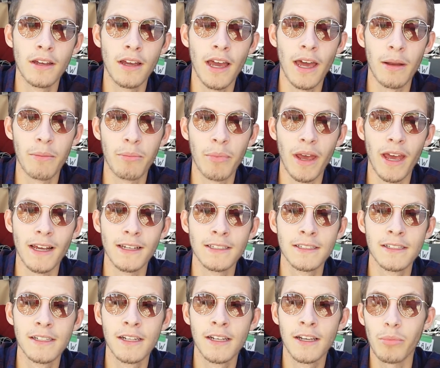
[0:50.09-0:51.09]
at
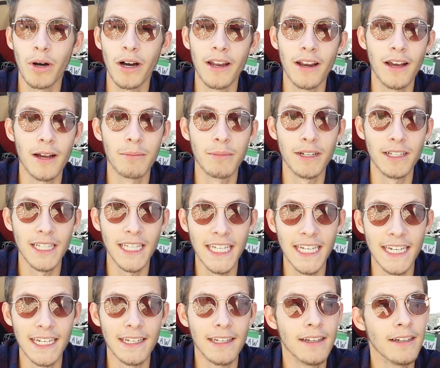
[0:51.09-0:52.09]
best. But I'm
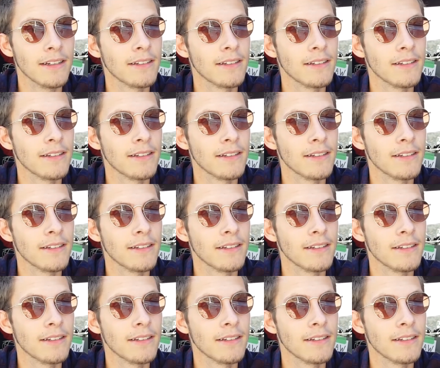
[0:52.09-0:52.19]
clean.